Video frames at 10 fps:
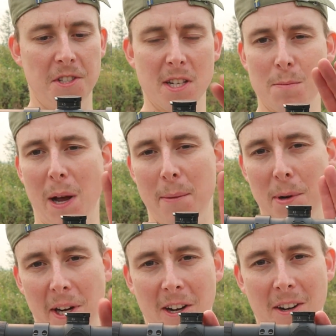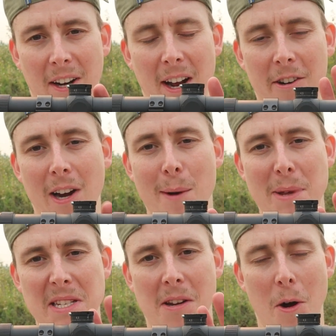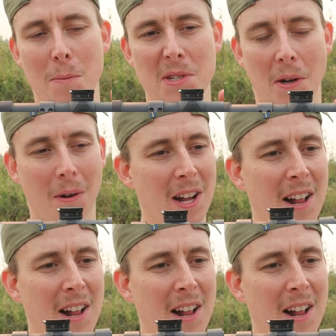just by putting on a crappy scope. So